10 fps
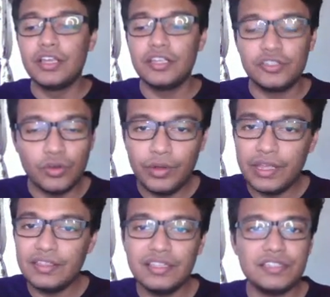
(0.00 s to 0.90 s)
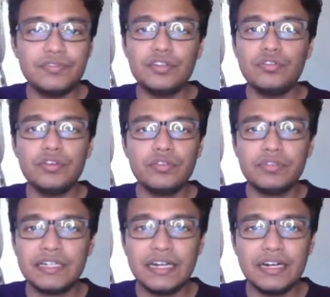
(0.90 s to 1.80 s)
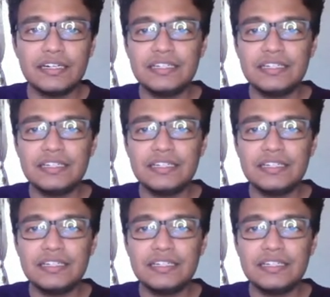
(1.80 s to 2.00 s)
So in this video you would get a